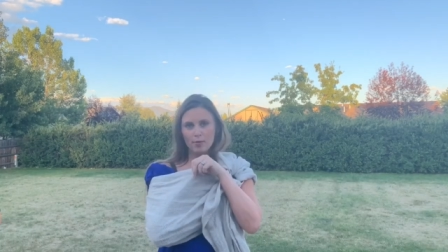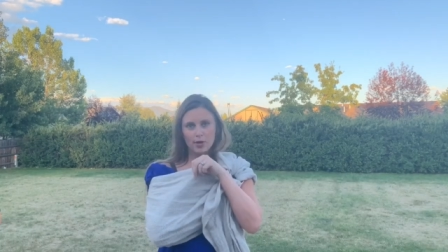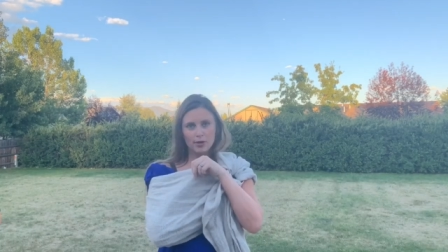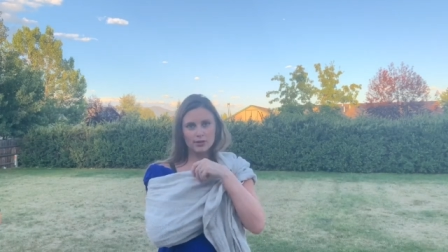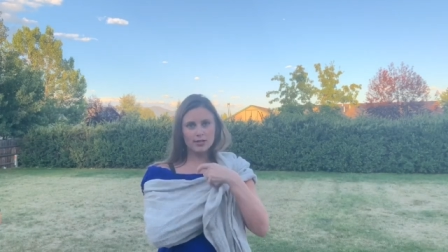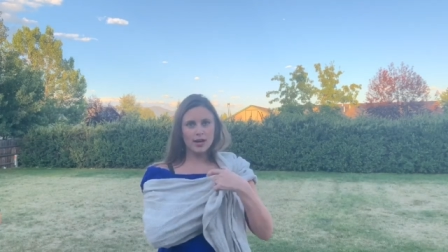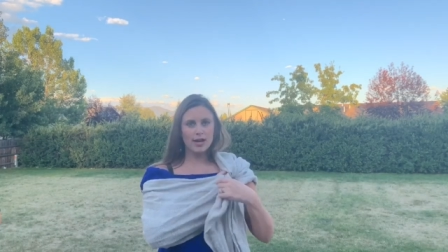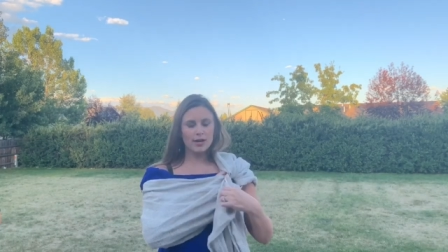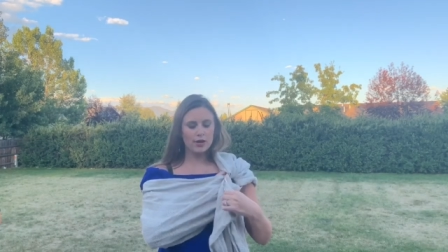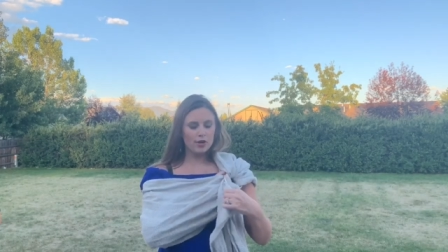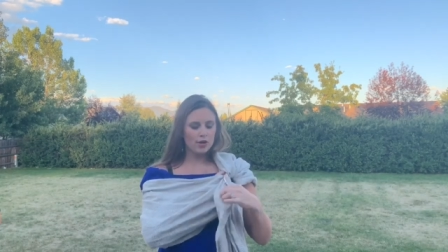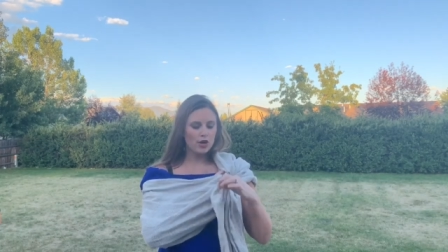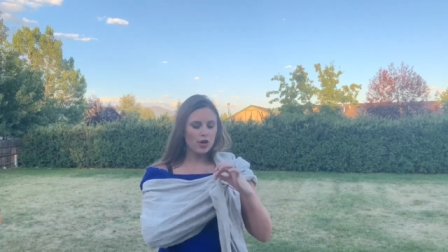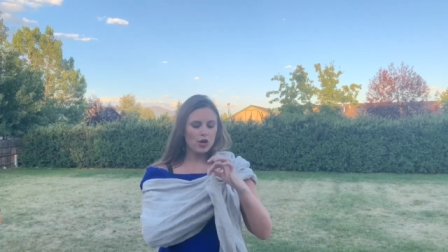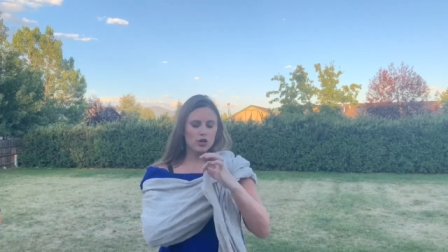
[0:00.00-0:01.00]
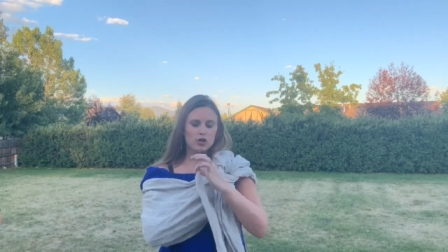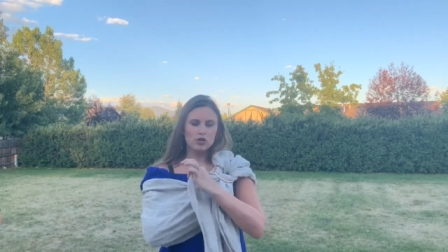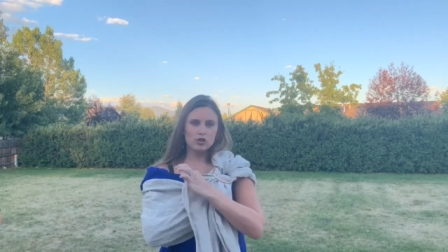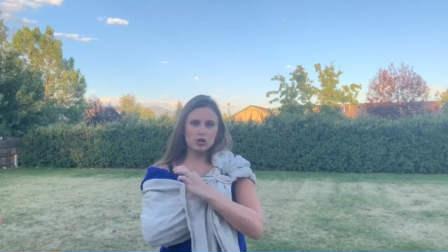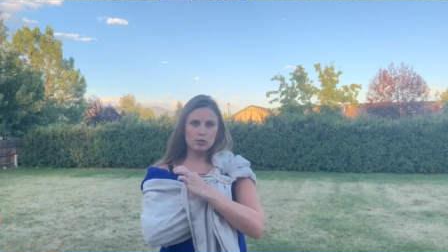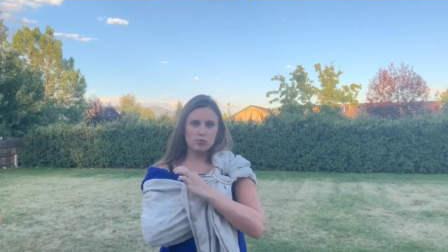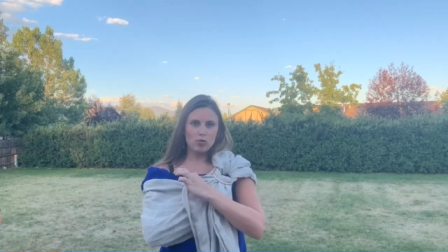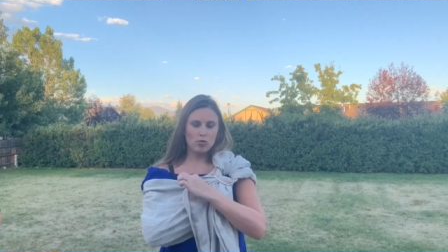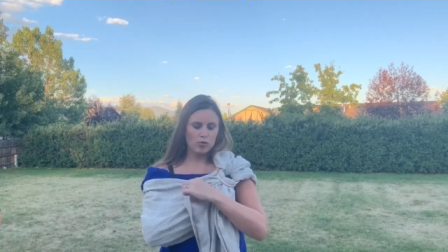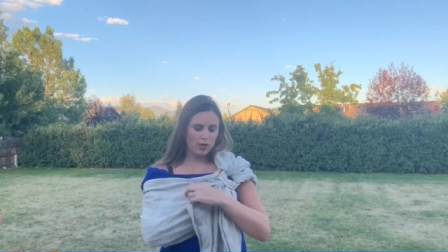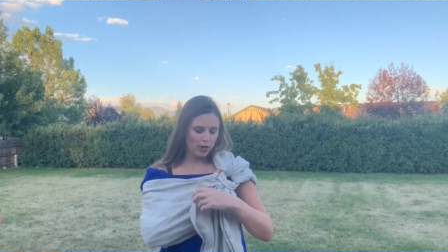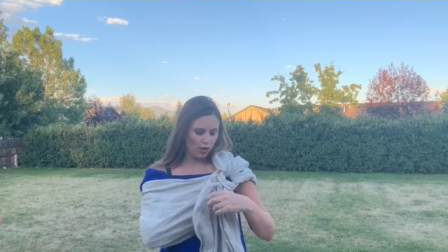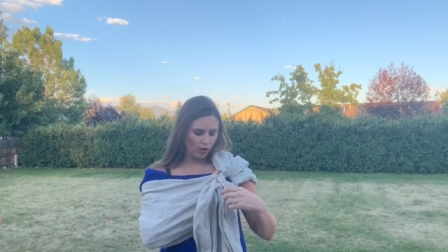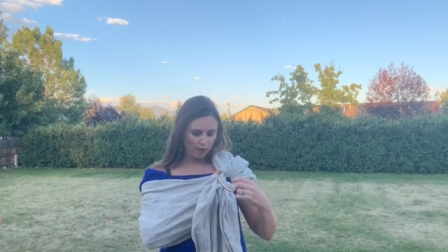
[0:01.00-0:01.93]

part tighter, you just pull here.